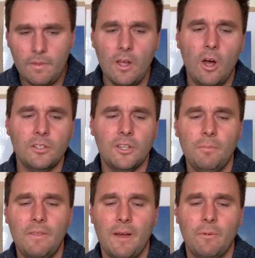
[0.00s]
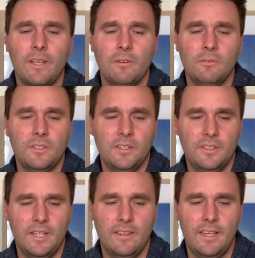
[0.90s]
On top of that, we can also
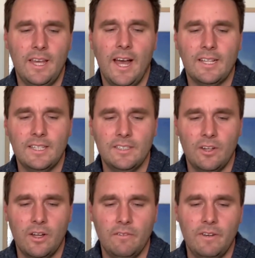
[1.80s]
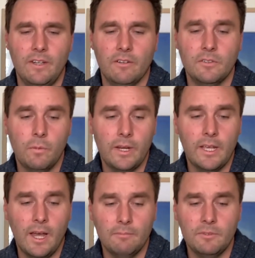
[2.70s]
see the ugly side of ignorance when it
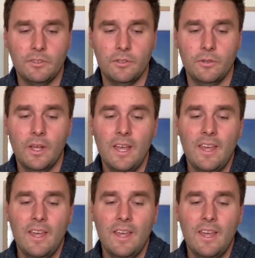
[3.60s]
comes to